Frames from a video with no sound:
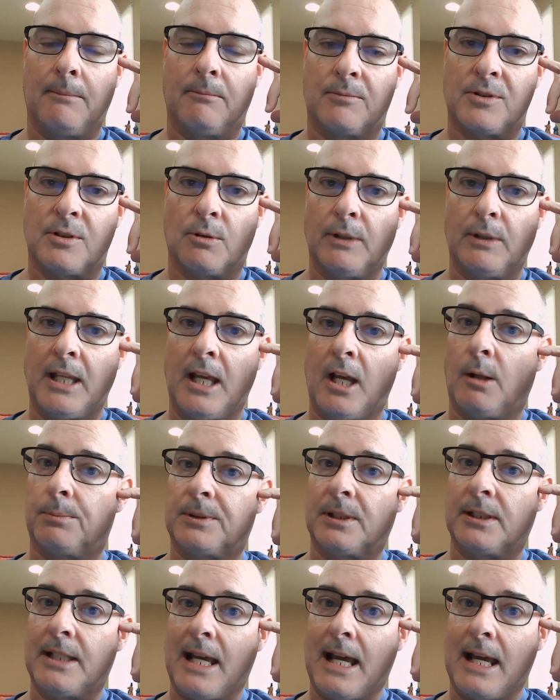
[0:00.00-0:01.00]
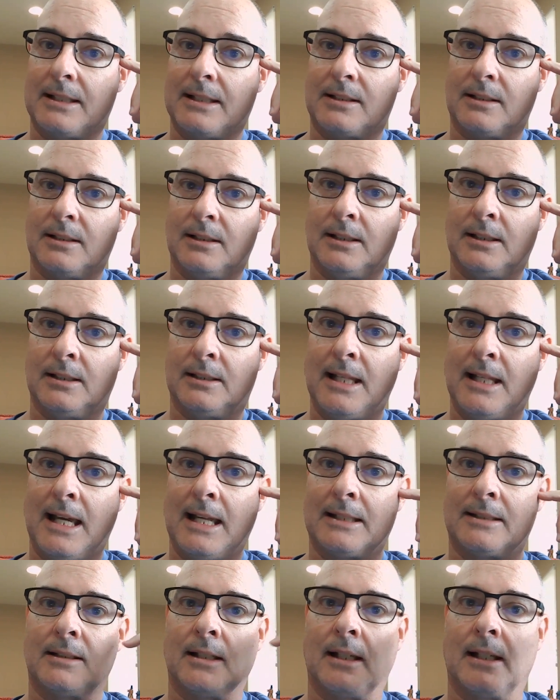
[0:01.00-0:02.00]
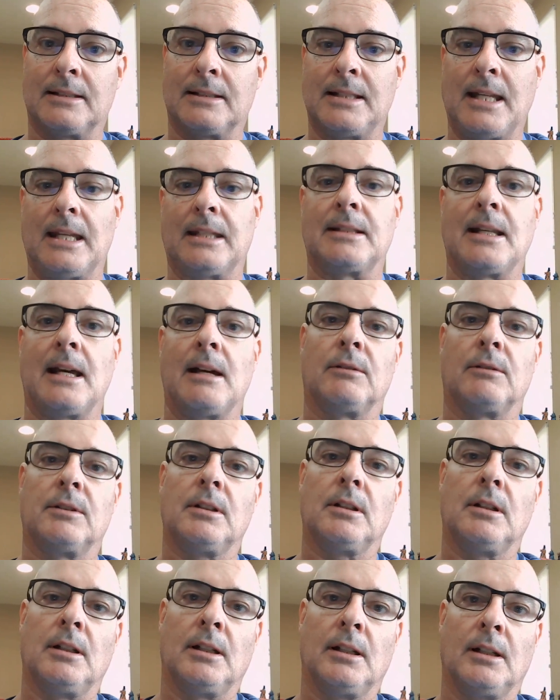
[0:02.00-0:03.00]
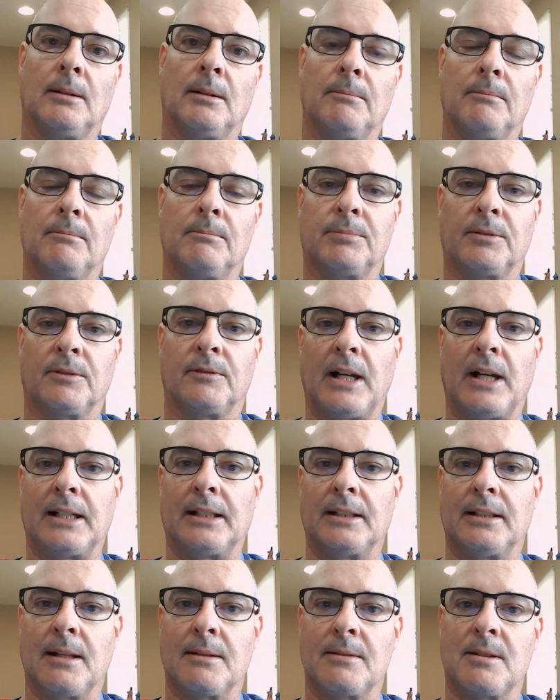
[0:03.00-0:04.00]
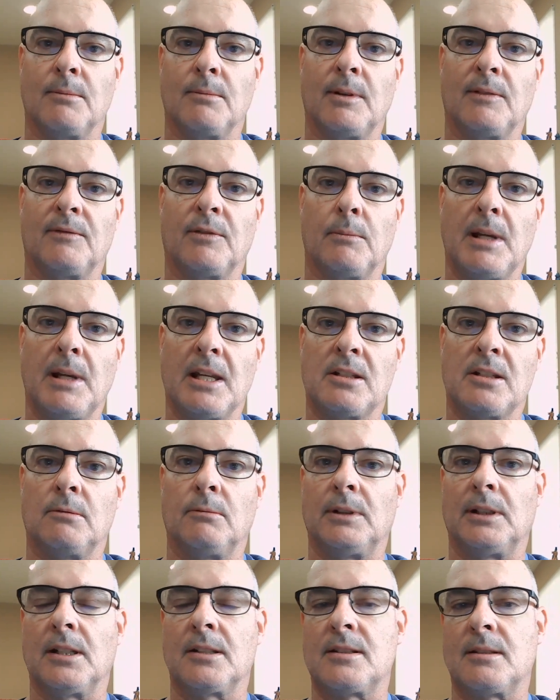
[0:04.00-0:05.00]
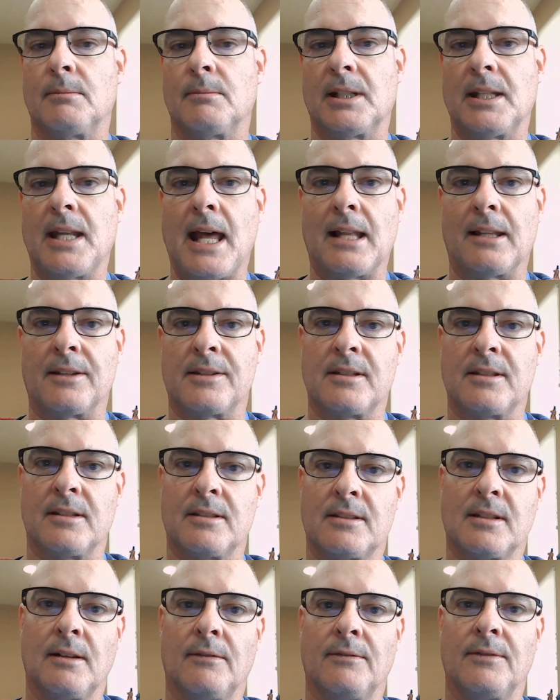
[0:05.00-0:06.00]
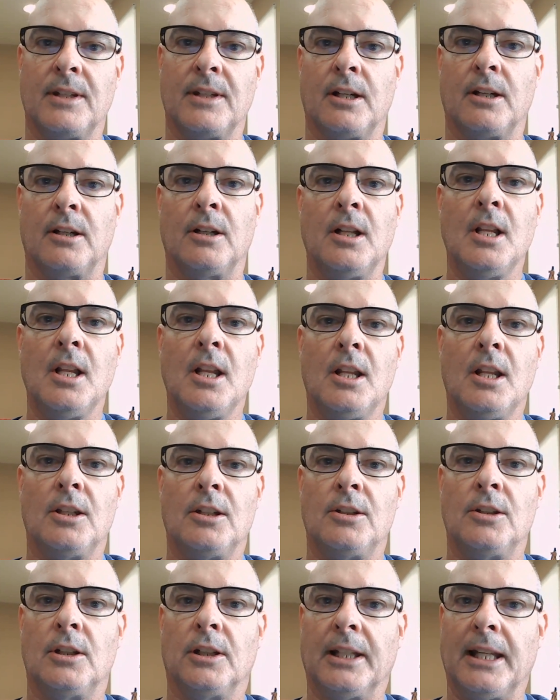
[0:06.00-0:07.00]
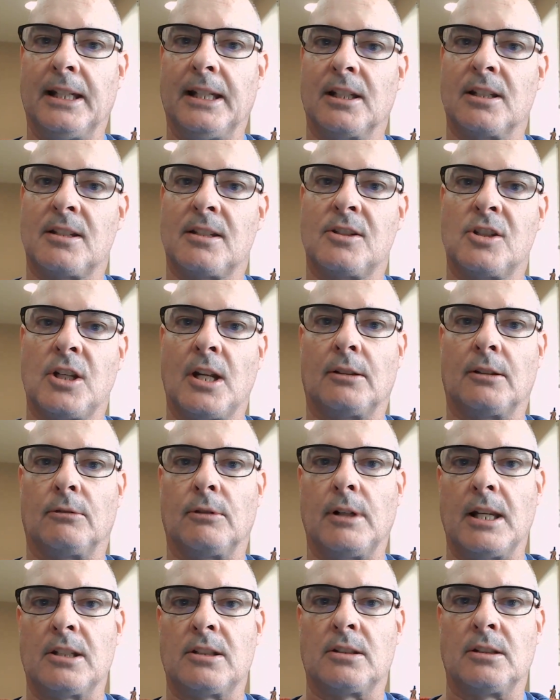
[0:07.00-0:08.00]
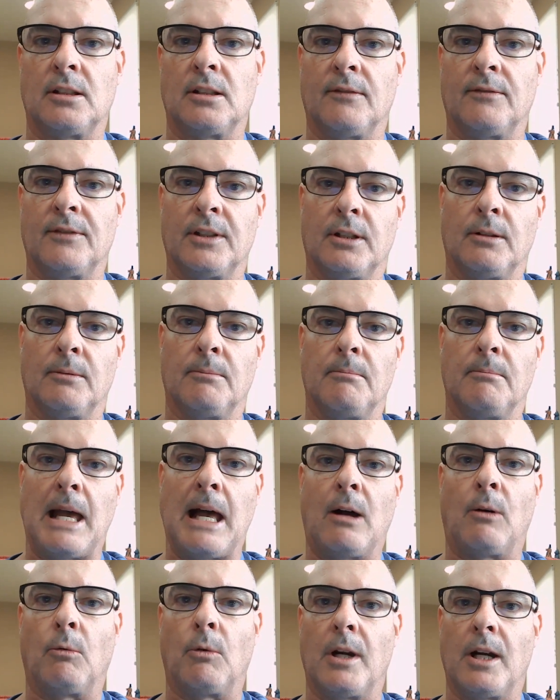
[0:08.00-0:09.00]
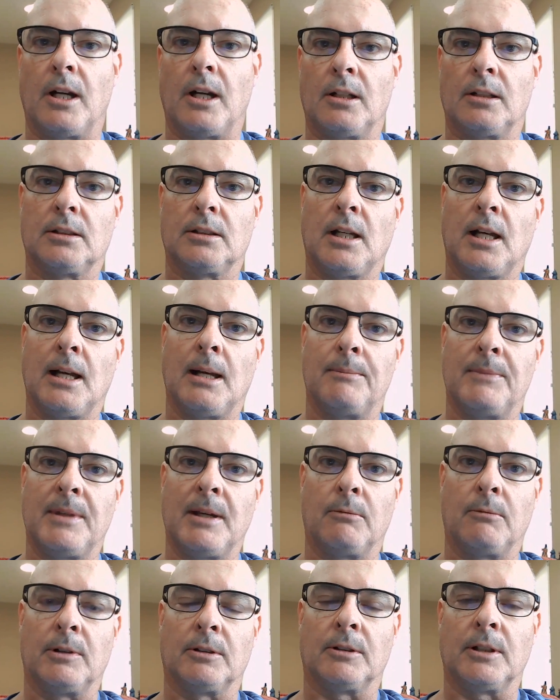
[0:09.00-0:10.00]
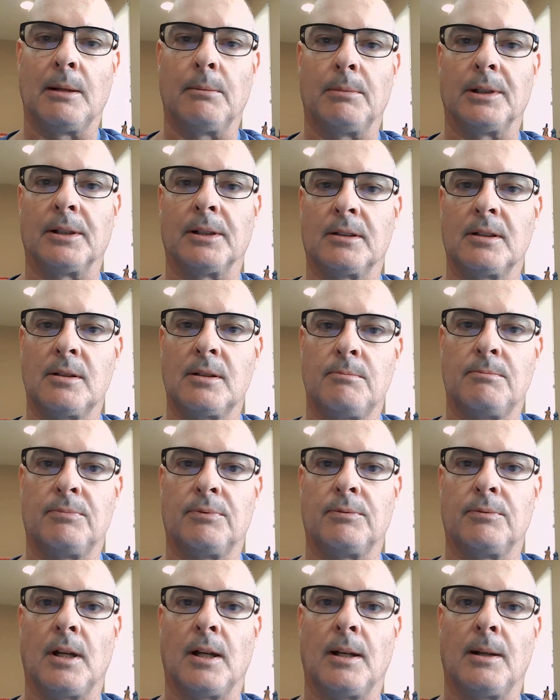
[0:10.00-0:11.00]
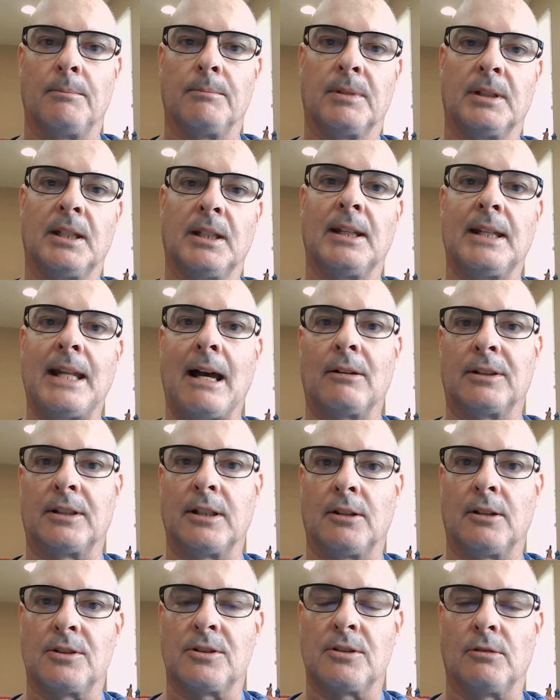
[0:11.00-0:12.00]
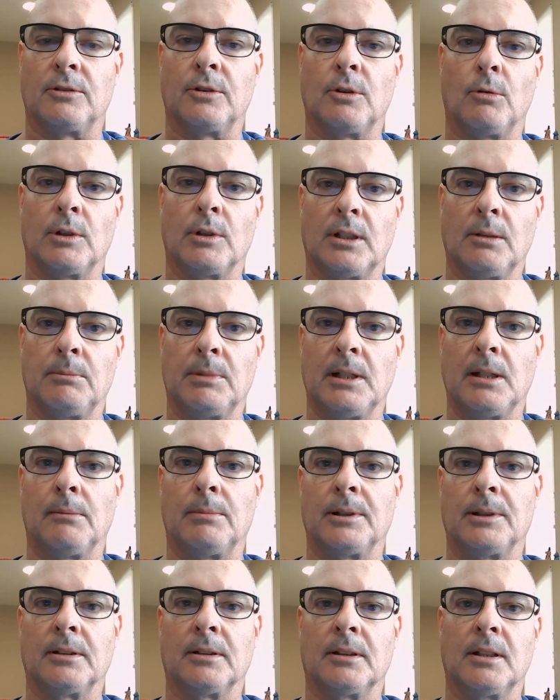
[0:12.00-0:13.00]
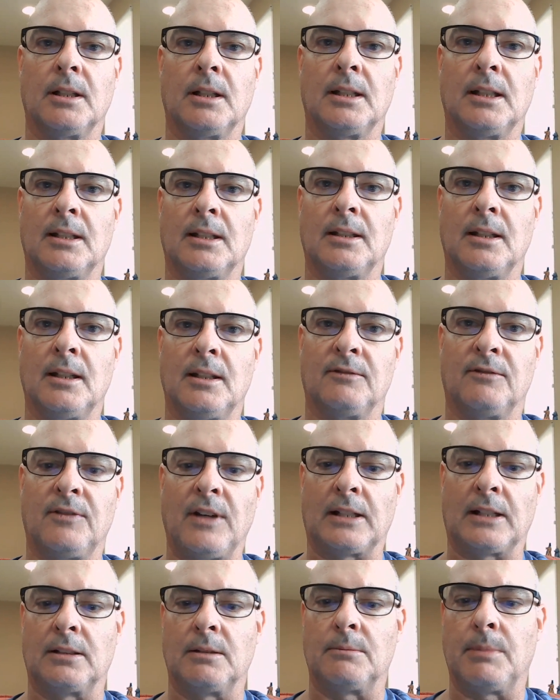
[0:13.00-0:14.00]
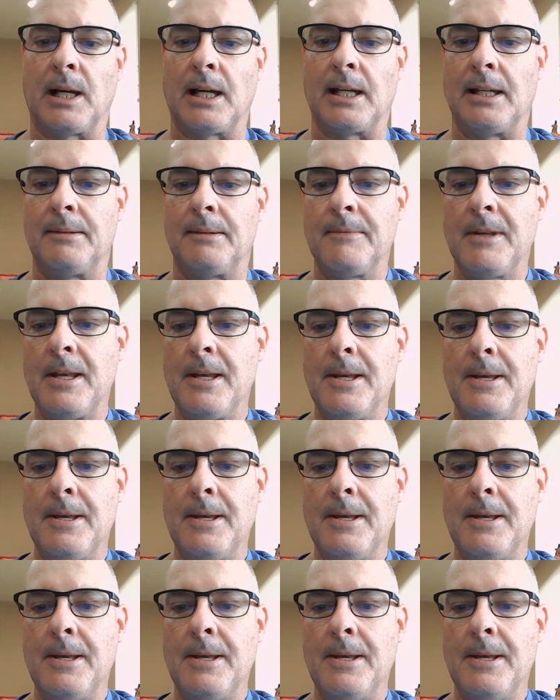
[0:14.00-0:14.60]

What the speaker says: So we helped in that takedown, provided them some information. We did some analysis of their latest generation of their malware that we were able to get out there so no one could be able to get infected by it.